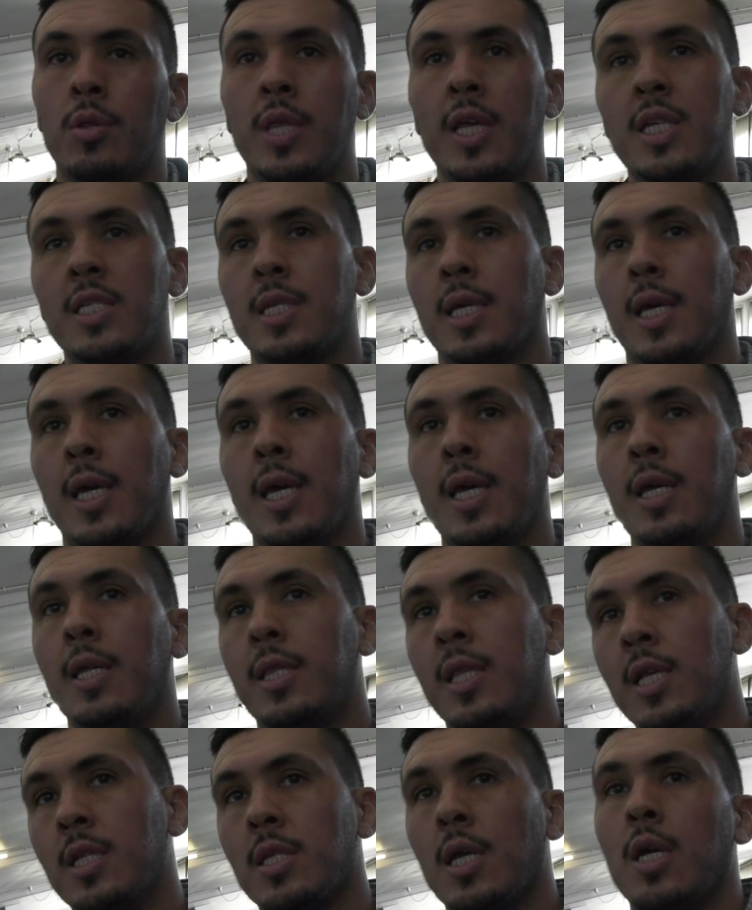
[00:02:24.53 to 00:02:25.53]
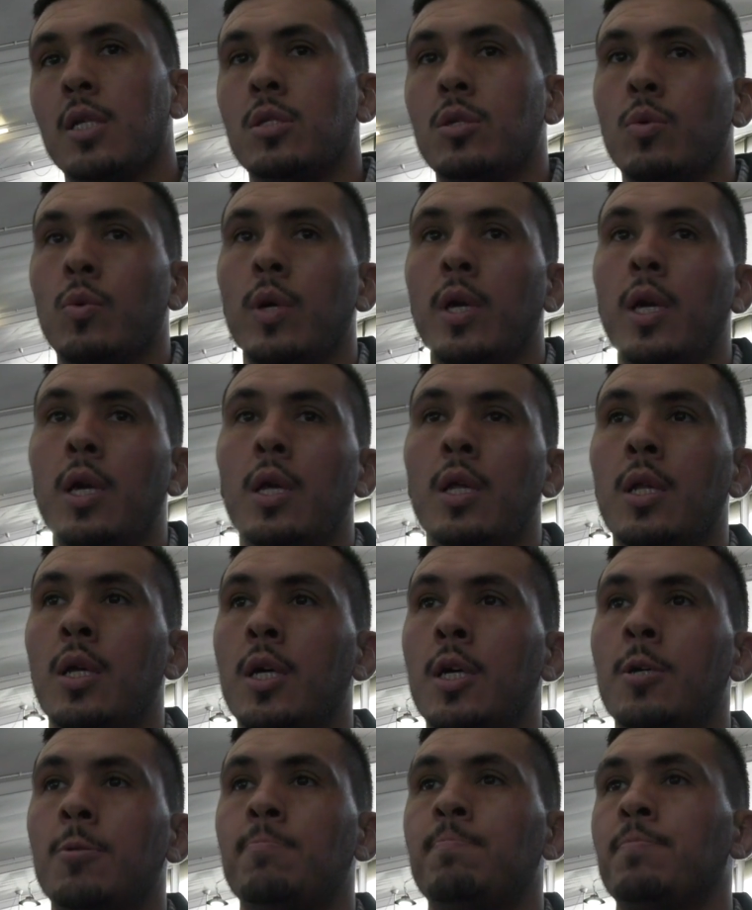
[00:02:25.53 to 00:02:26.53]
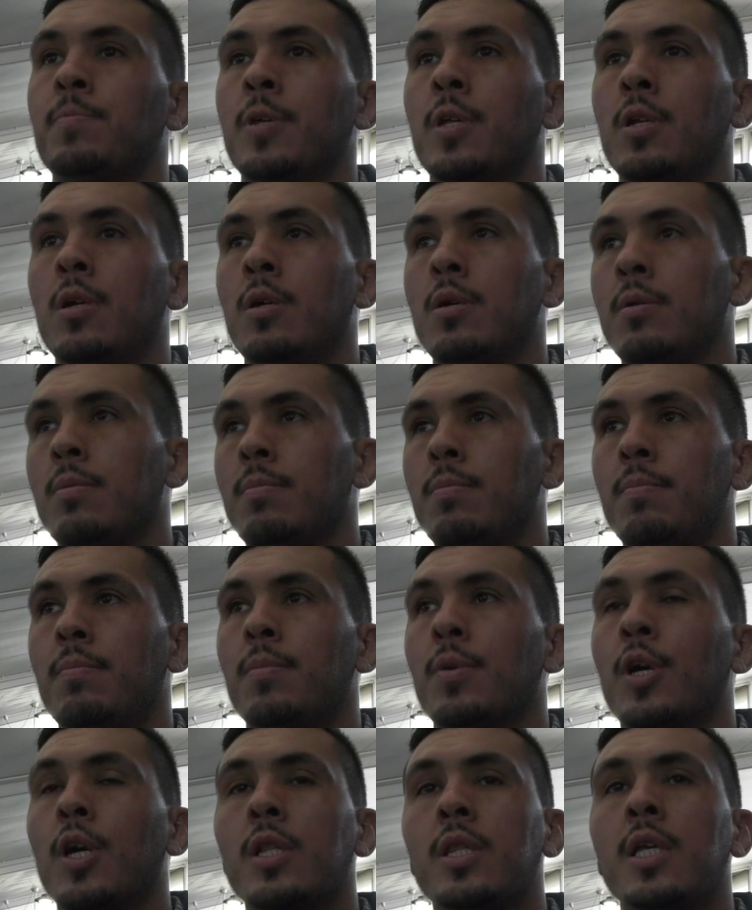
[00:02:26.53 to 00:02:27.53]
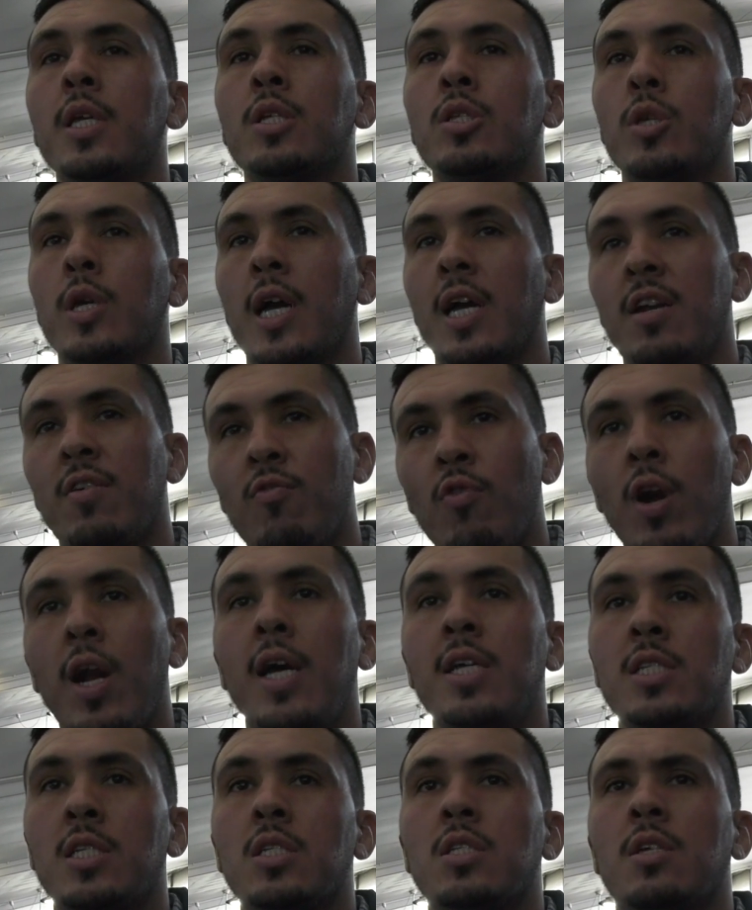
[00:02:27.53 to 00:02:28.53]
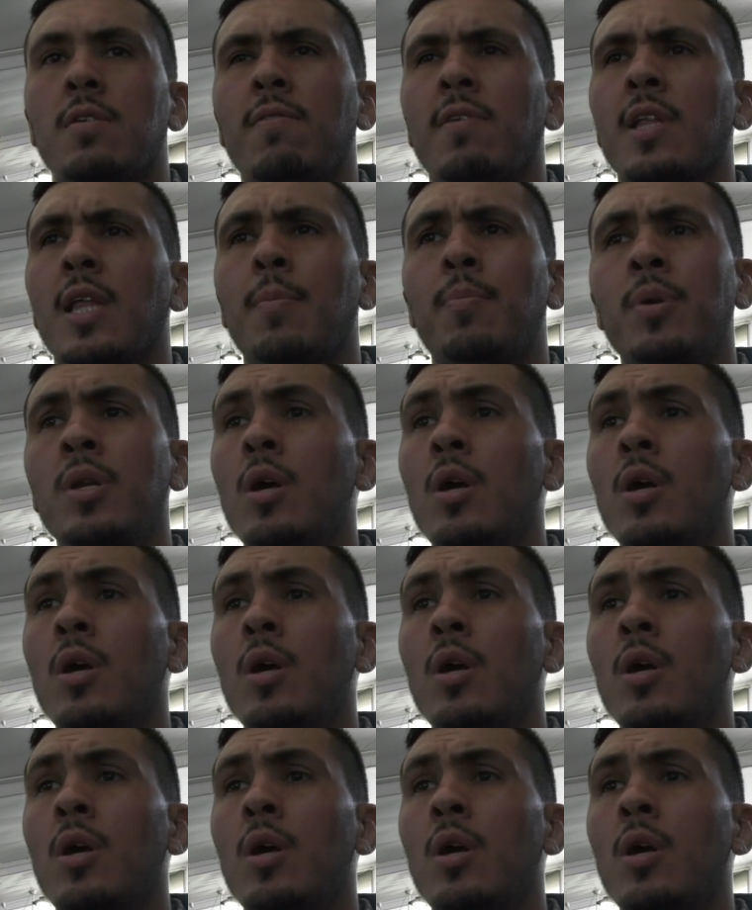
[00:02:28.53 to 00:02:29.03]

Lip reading: things to eat, things not to eat, you know, good things to kind of rest and stuff like that.